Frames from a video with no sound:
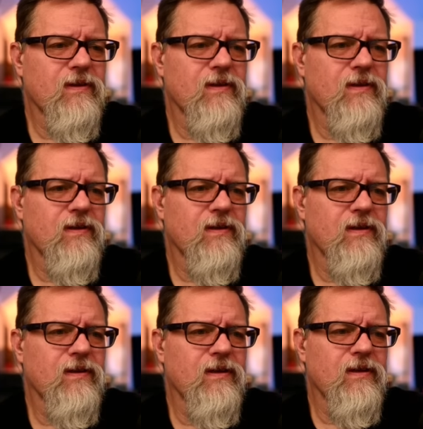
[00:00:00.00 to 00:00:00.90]

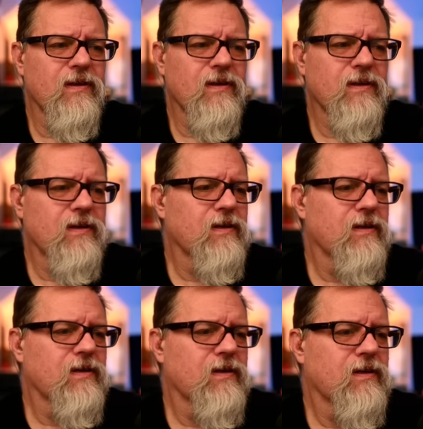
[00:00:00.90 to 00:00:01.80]

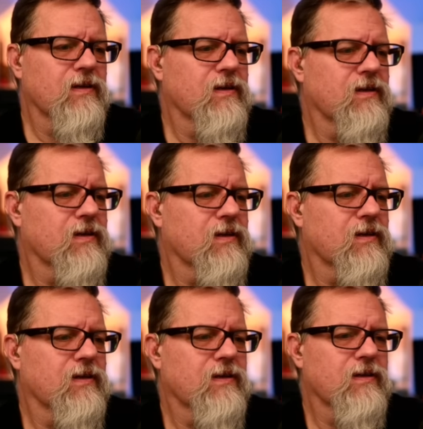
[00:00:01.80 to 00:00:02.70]

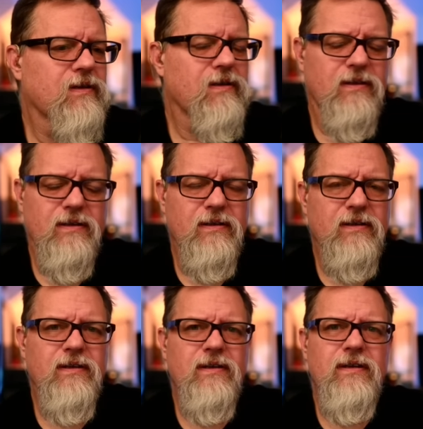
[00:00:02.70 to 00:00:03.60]

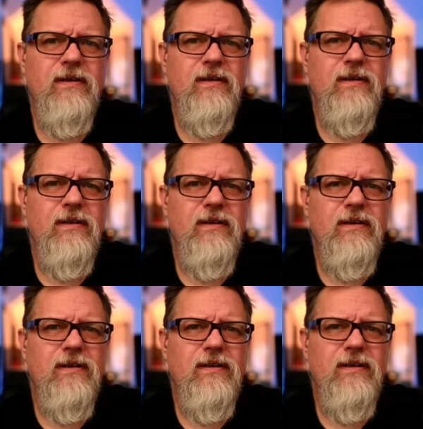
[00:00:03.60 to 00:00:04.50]

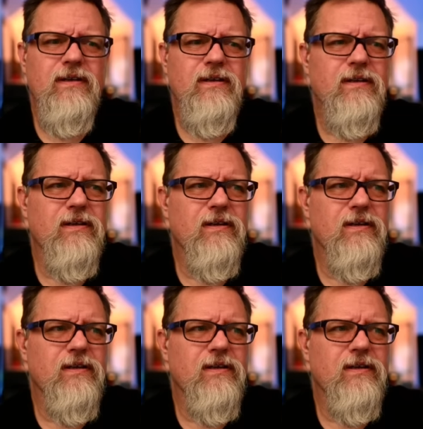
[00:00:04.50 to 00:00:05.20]
[no speech]